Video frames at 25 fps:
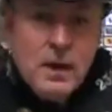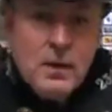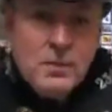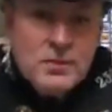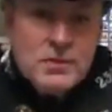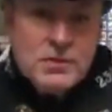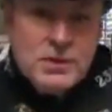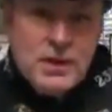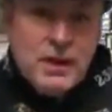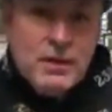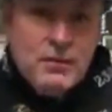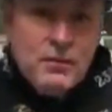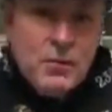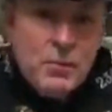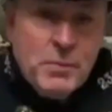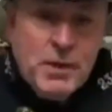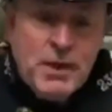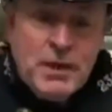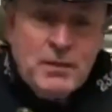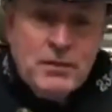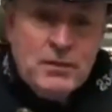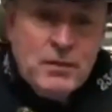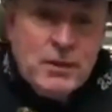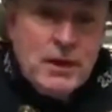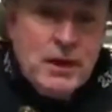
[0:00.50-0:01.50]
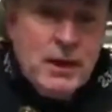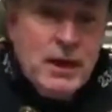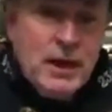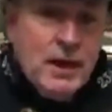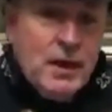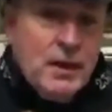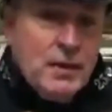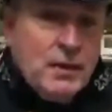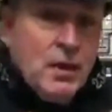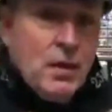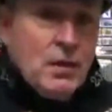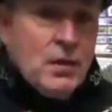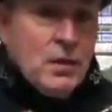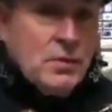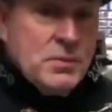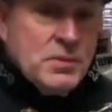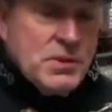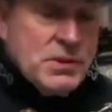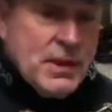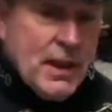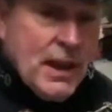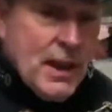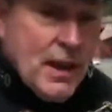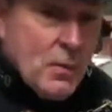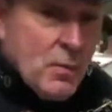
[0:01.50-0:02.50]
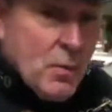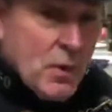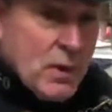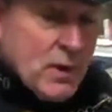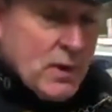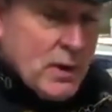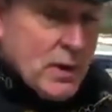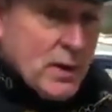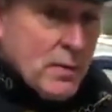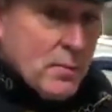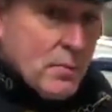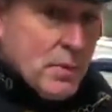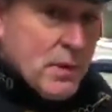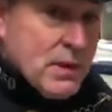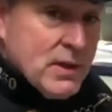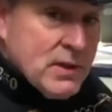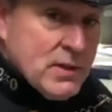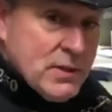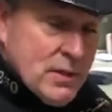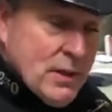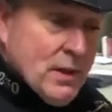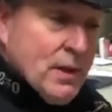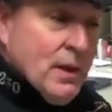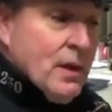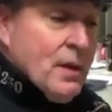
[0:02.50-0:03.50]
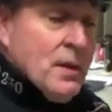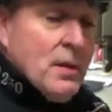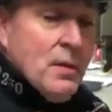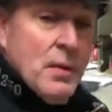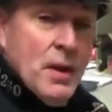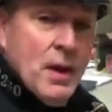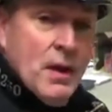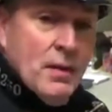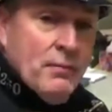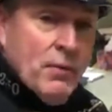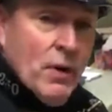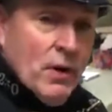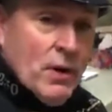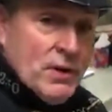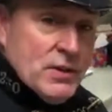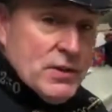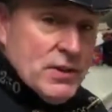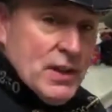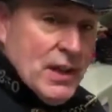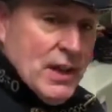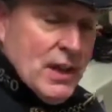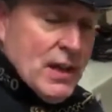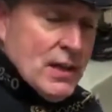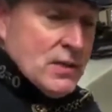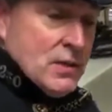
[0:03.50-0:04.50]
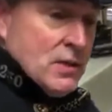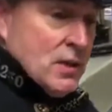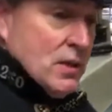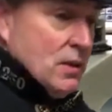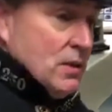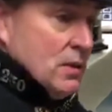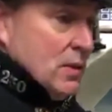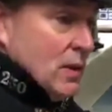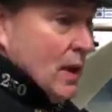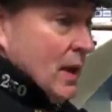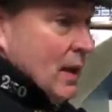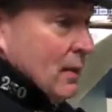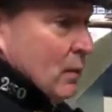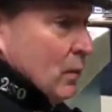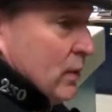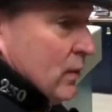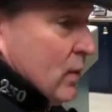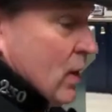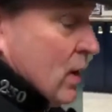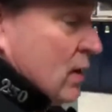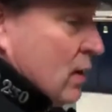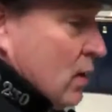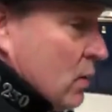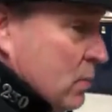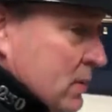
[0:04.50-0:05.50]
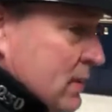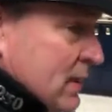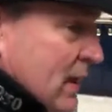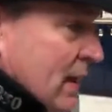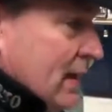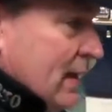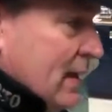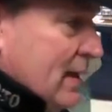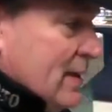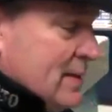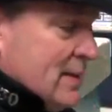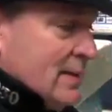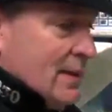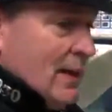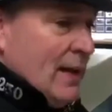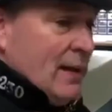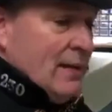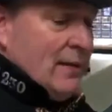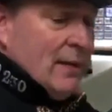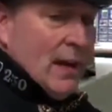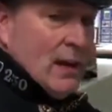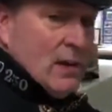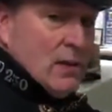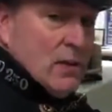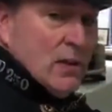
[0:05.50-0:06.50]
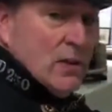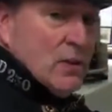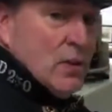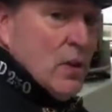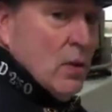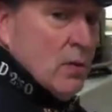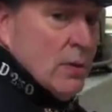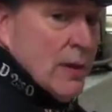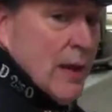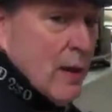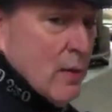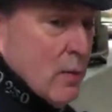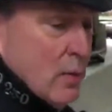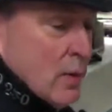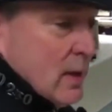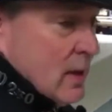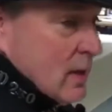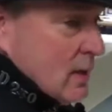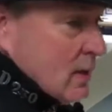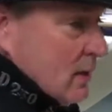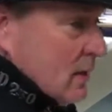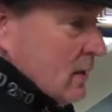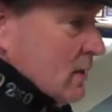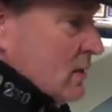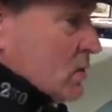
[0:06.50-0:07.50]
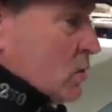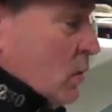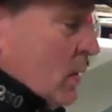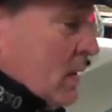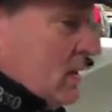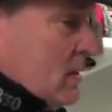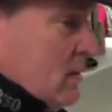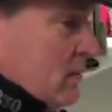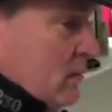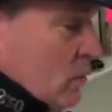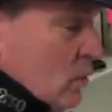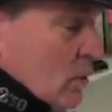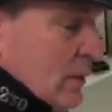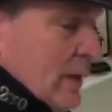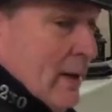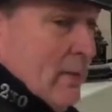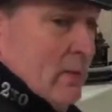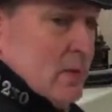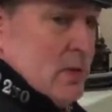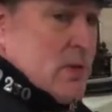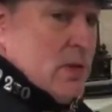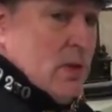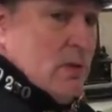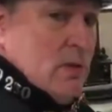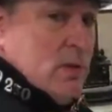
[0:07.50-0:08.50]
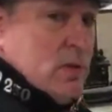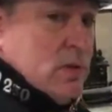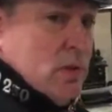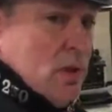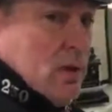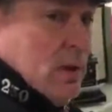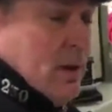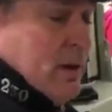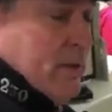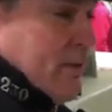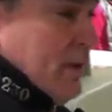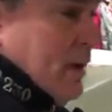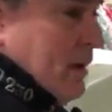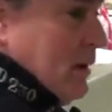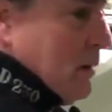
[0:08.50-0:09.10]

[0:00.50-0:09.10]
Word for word: I'm Steve. I'm here at the uh, lockup today. I'm one of the police uh, volunteers. That we've got an open day here today. Actually sold out within uh, twenty-four hours, so it's certainly a